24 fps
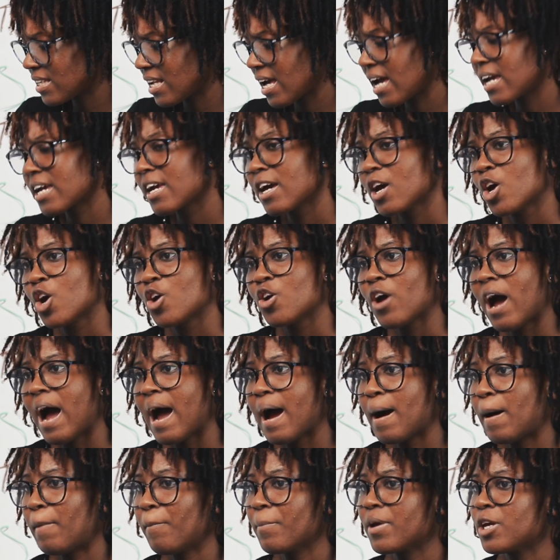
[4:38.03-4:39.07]
like
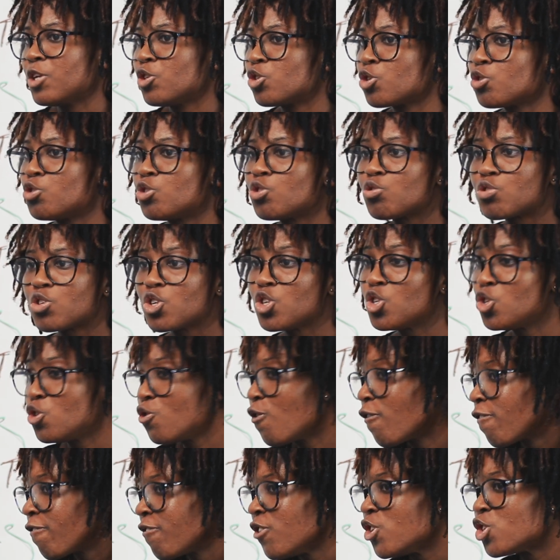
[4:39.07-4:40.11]
introducing
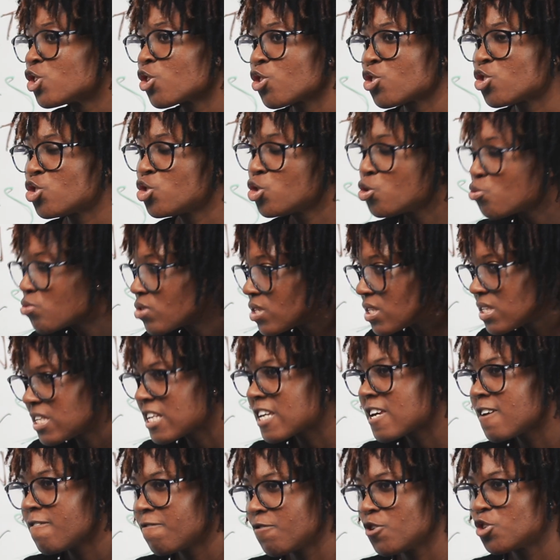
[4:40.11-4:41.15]
new features, new
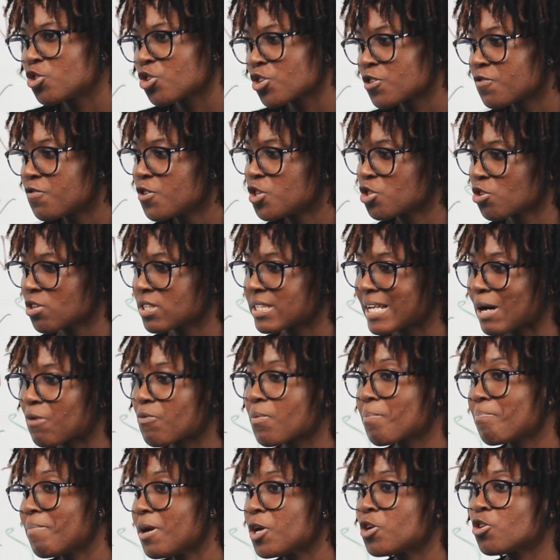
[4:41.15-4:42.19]
sticky features that
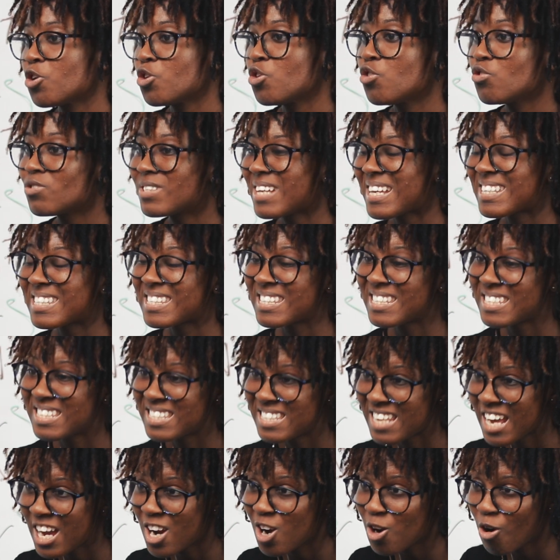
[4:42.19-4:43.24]
will make your users
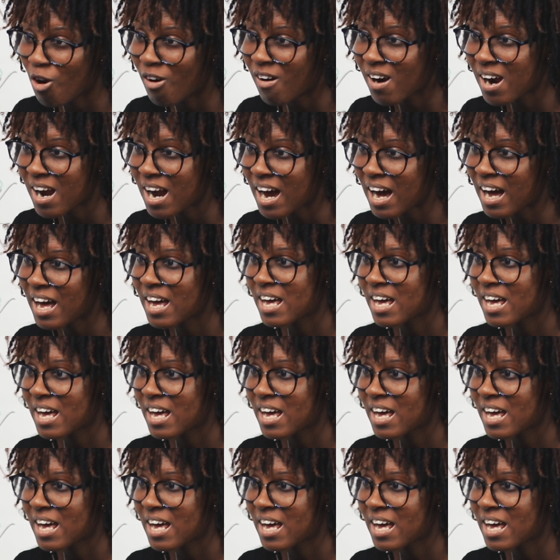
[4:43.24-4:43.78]
stay longer,